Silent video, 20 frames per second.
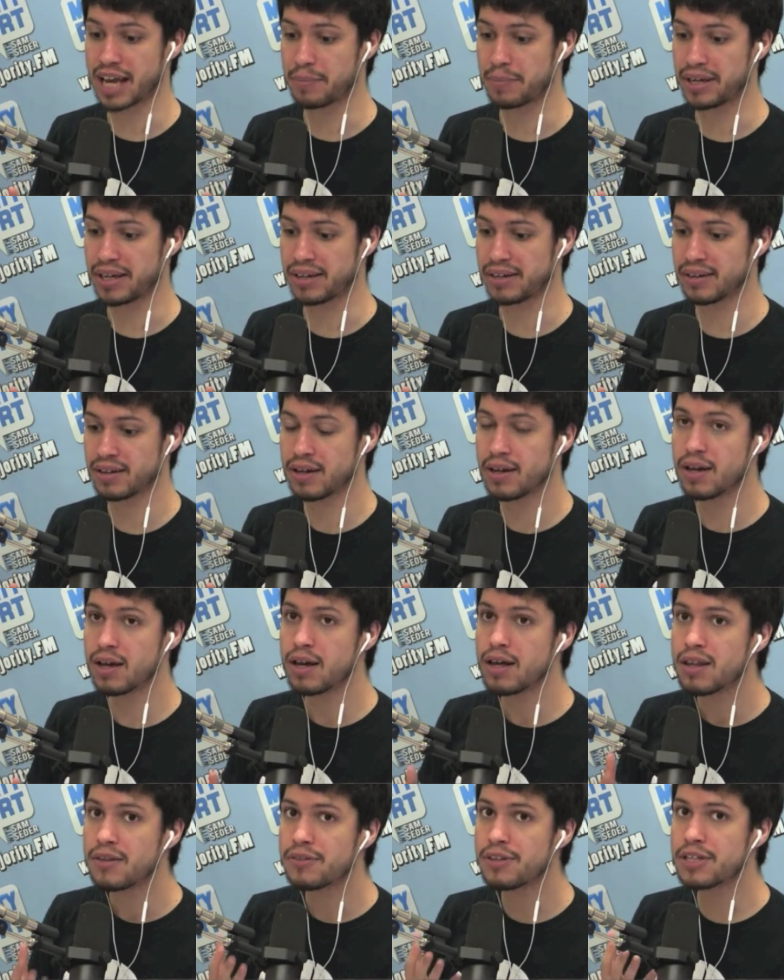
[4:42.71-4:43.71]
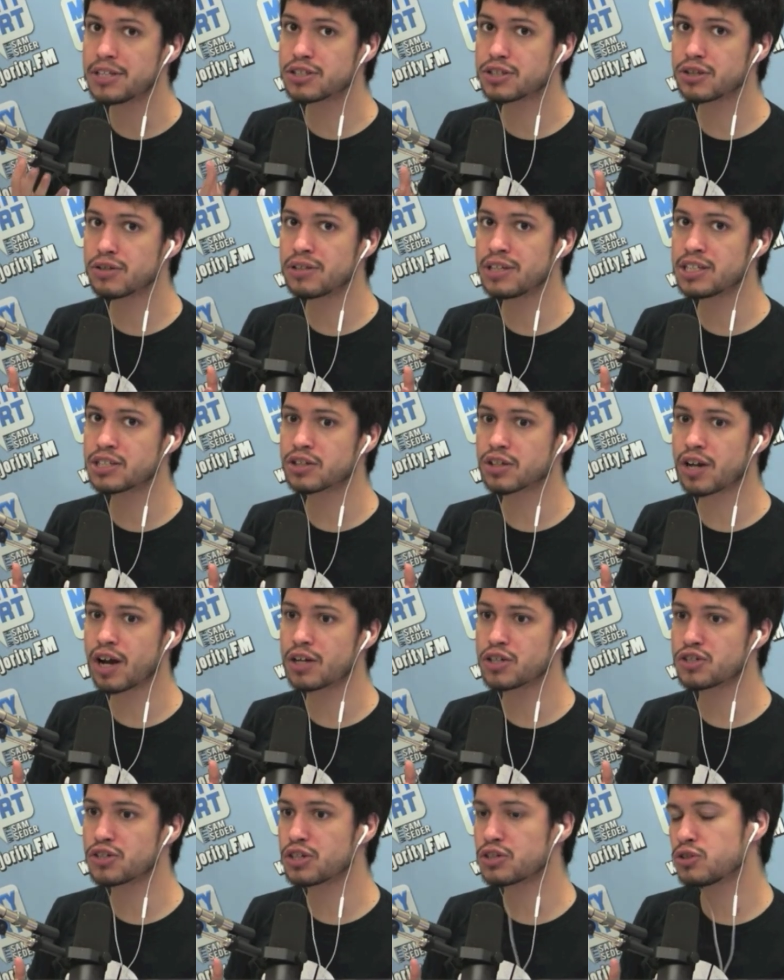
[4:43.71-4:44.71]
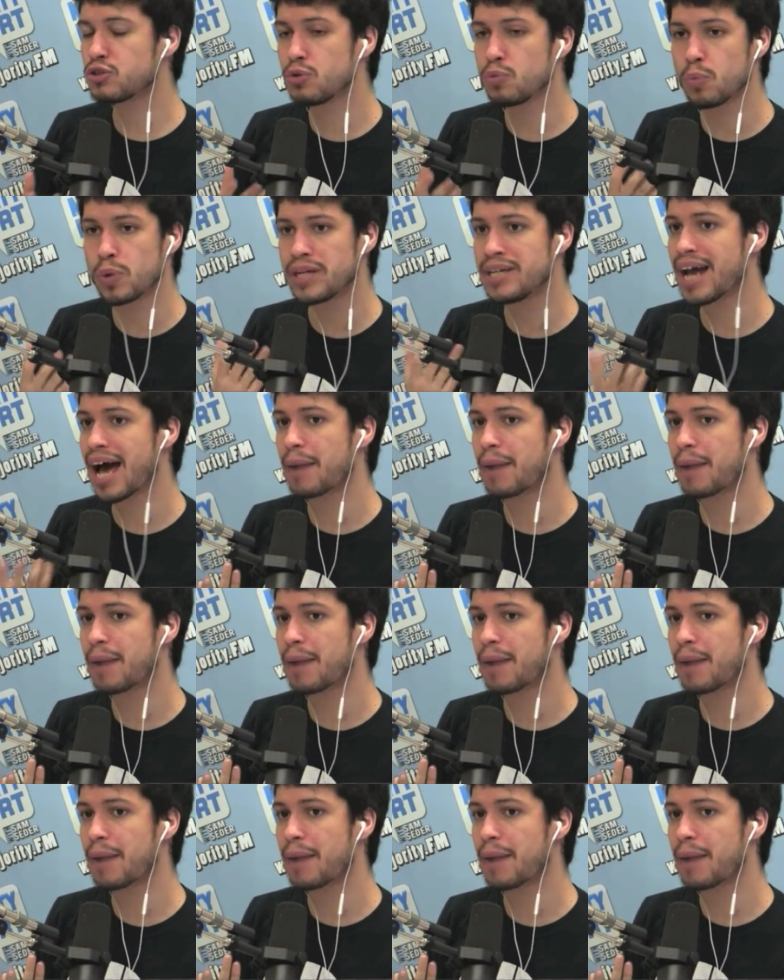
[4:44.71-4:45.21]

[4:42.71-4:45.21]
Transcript: I mean, These are countries who would